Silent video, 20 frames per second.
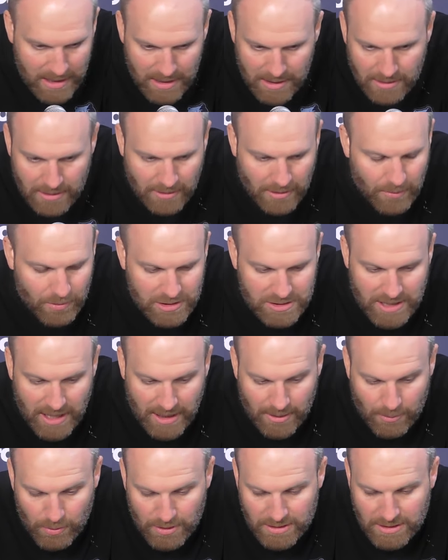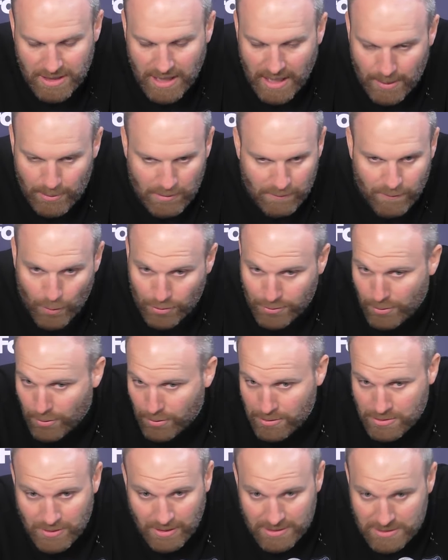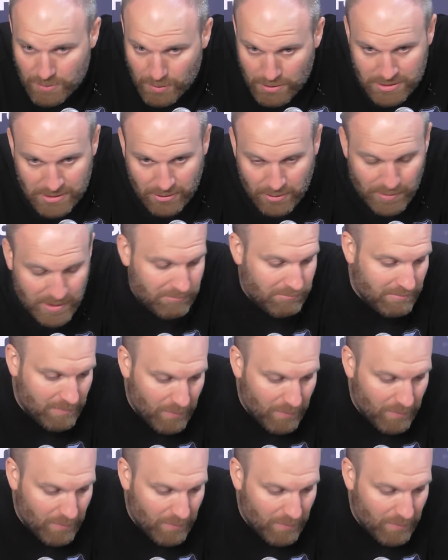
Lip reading: you know, we just kind of read the game in the fourth quarter, trying to switch a little bit.